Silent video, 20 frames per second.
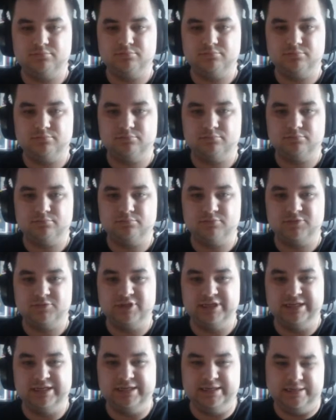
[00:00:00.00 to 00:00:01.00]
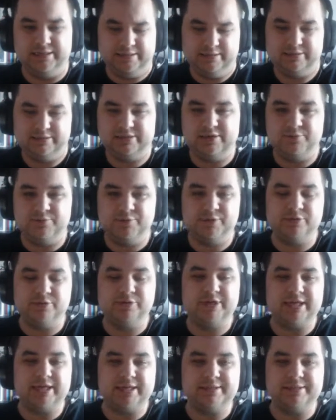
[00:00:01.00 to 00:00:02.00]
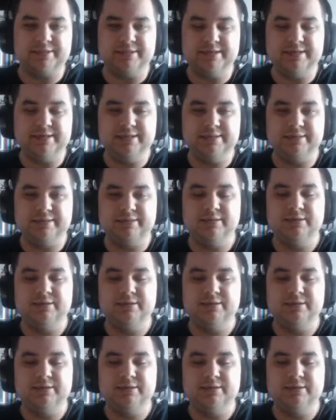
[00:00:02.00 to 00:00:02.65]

So now we'll look at the